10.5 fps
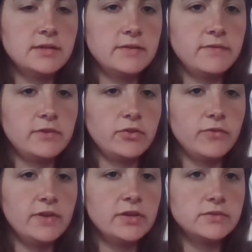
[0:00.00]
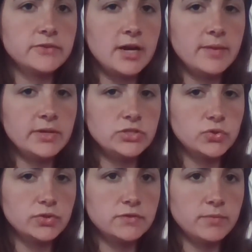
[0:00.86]
so your fingers are coming
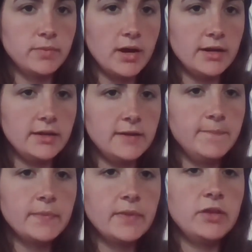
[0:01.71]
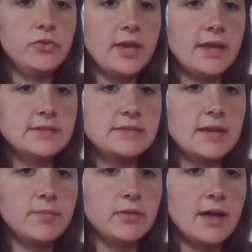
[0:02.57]
towards your body. You can
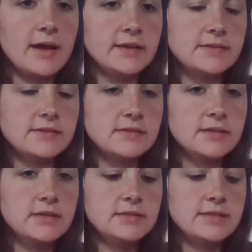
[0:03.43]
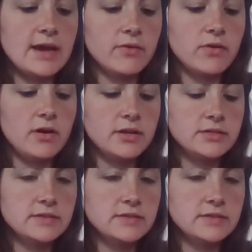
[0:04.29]
stabilize down onto the